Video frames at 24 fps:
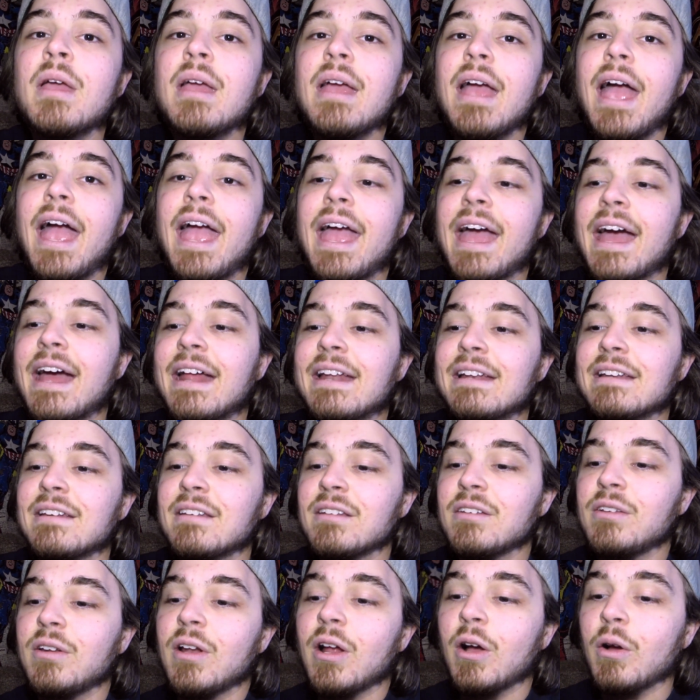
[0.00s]
and
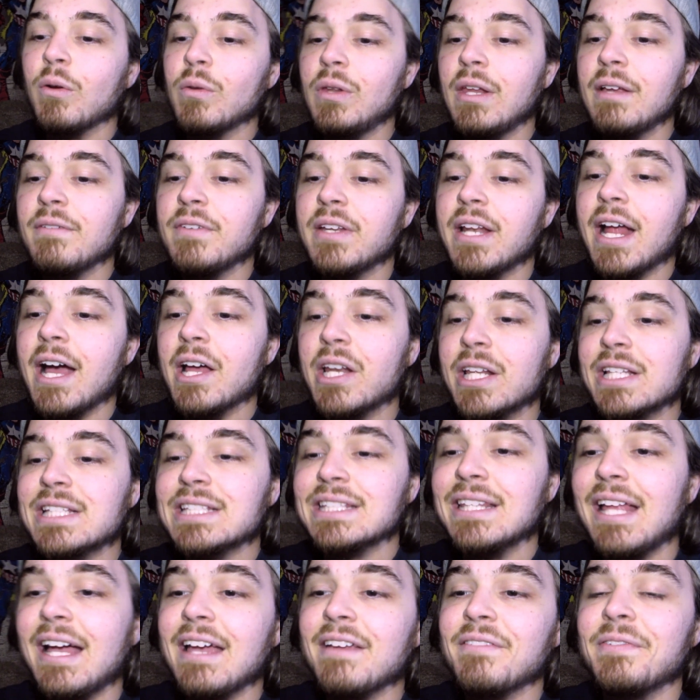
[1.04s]
living out its
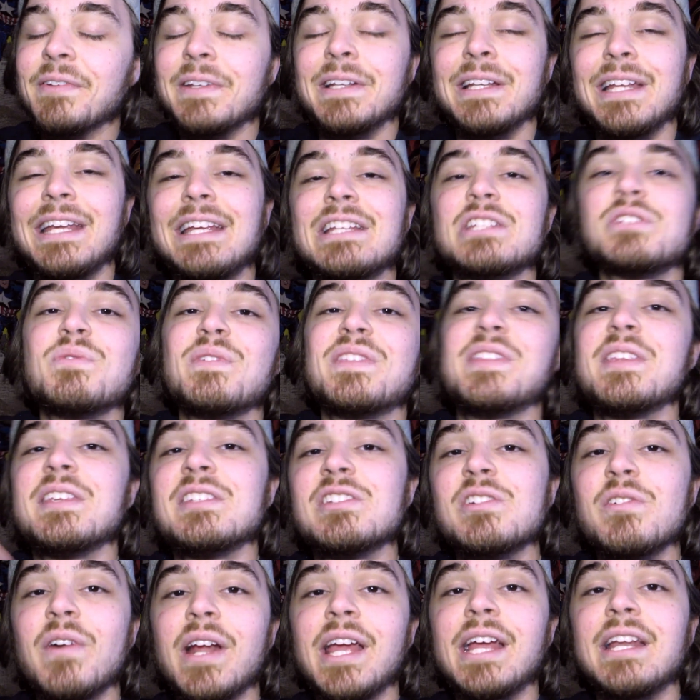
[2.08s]
life, and ends with this
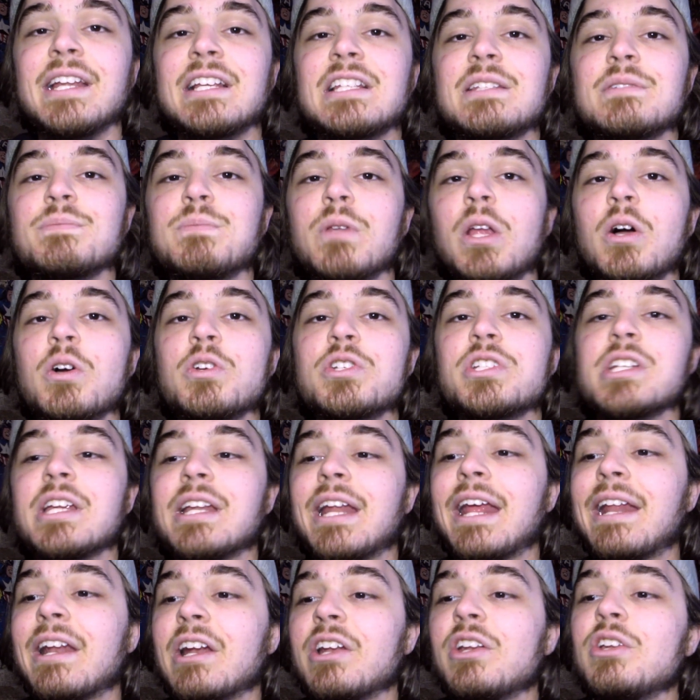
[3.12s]
grand explosion,
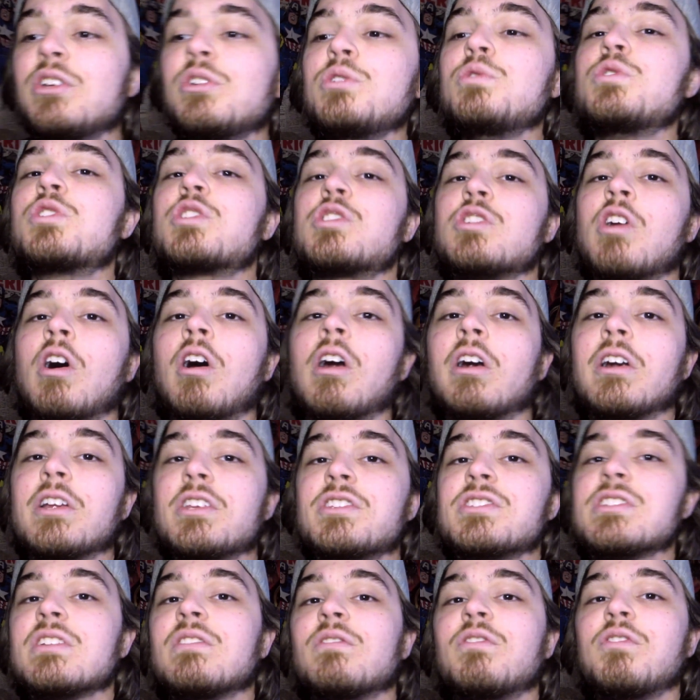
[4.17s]
and a new star
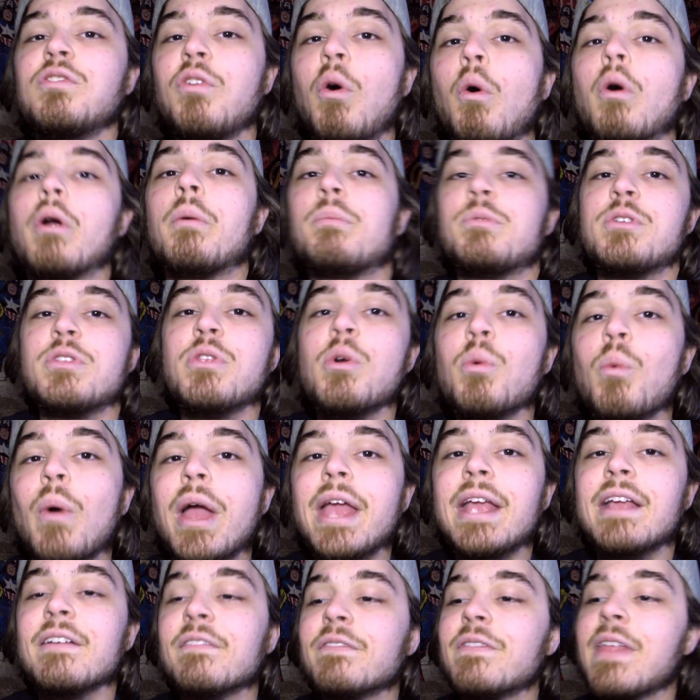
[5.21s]
is then formed in the
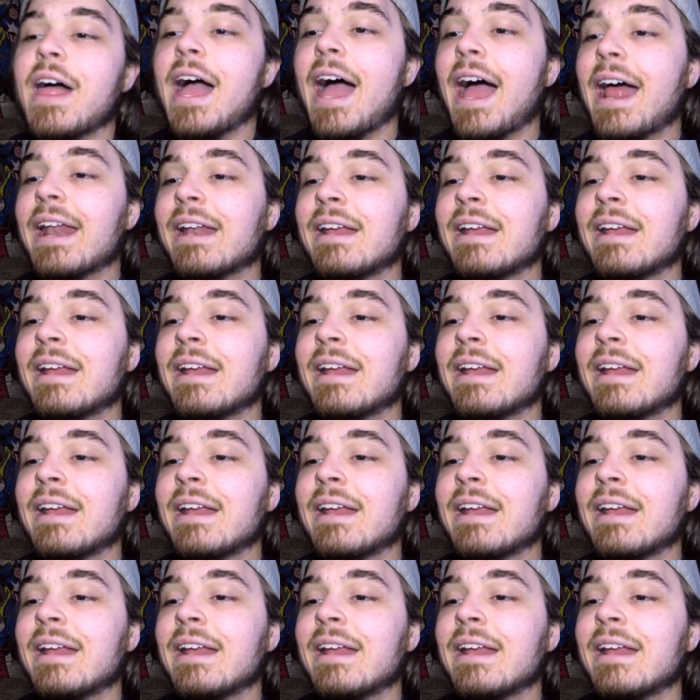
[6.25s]
wake of that.